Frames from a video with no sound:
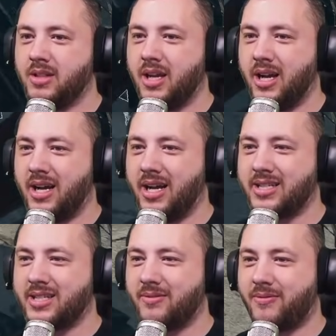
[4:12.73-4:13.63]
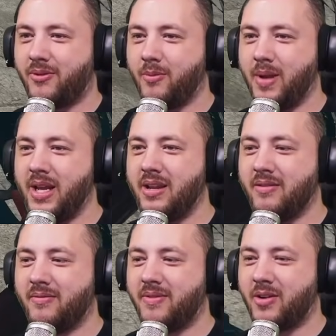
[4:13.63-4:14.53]
That's, for me,
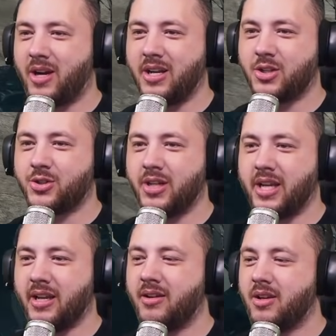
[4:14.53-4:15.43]
very intriguing.